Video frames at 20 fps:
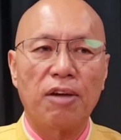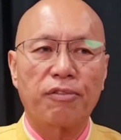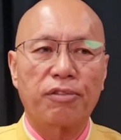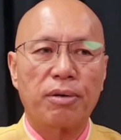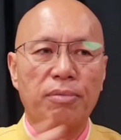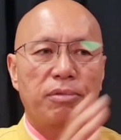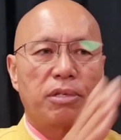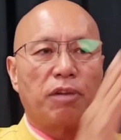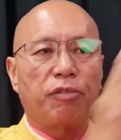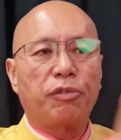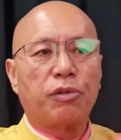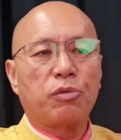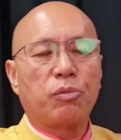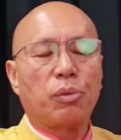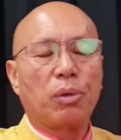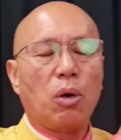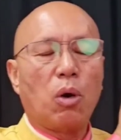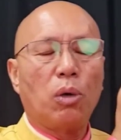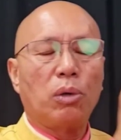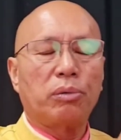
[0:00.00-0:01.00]
from
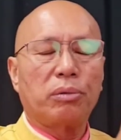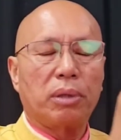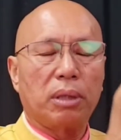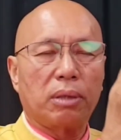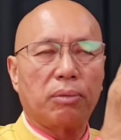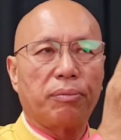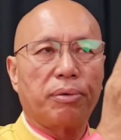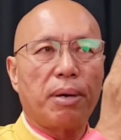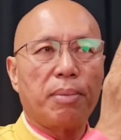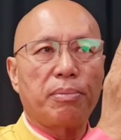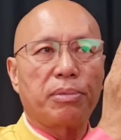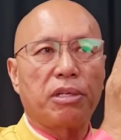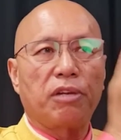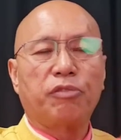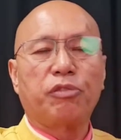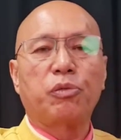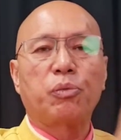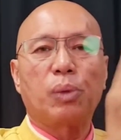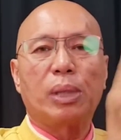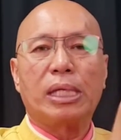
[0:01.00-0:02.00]
different
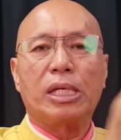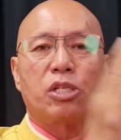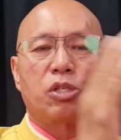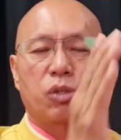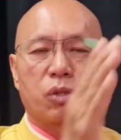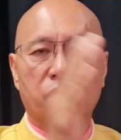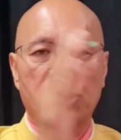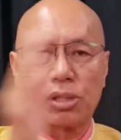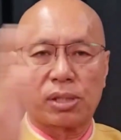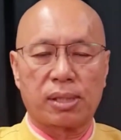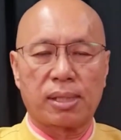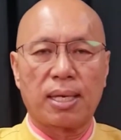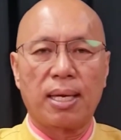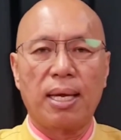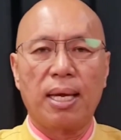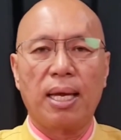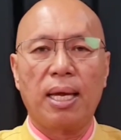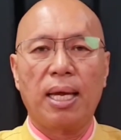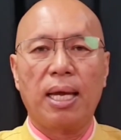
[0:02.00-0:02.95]
religions,